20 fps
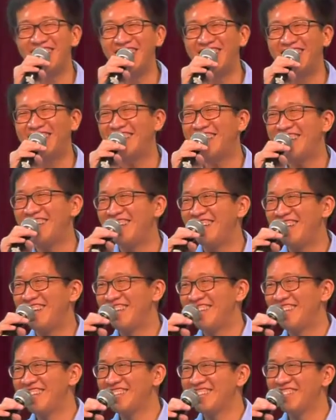then, uh,
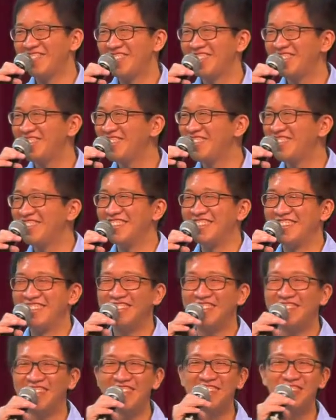and you're supposed to,
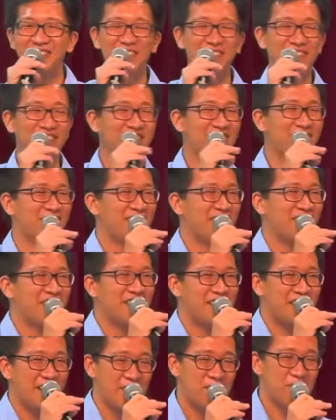sometimes people go
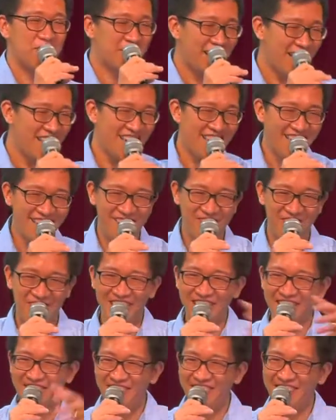around and, hey, hey
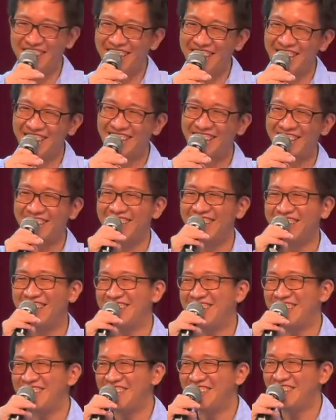Ping An, Ping An,
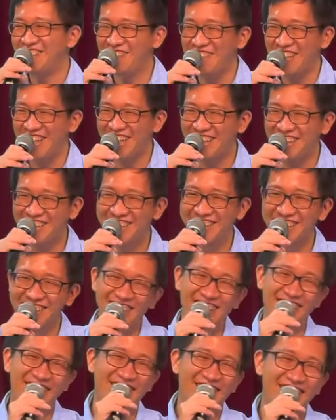uh, Tishong, Ping An,
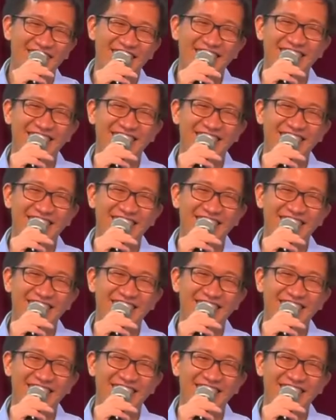right?